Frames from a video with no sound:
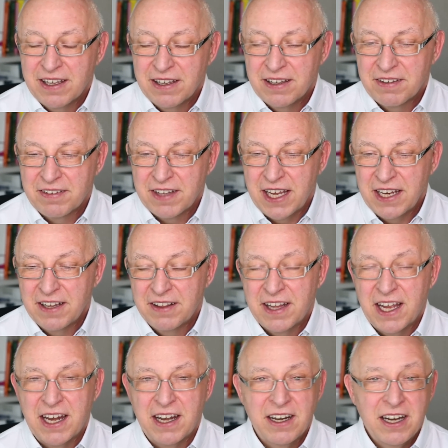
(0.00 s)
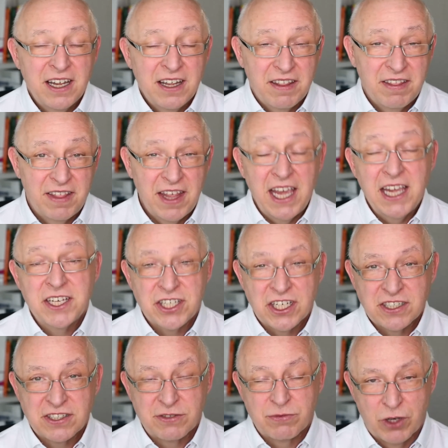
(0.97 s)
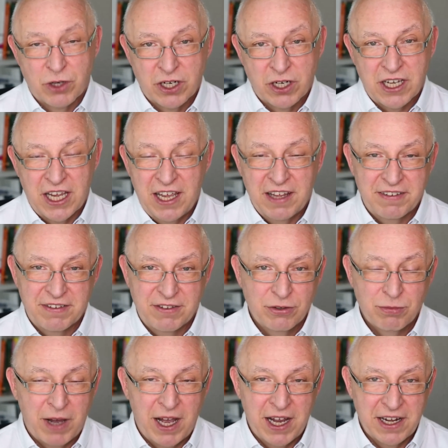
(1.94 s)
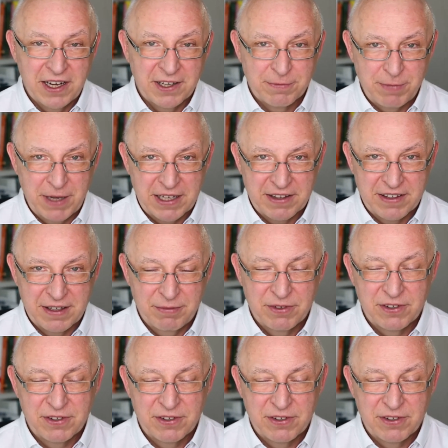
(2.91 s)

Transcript: stated there, they just work as you might expect them.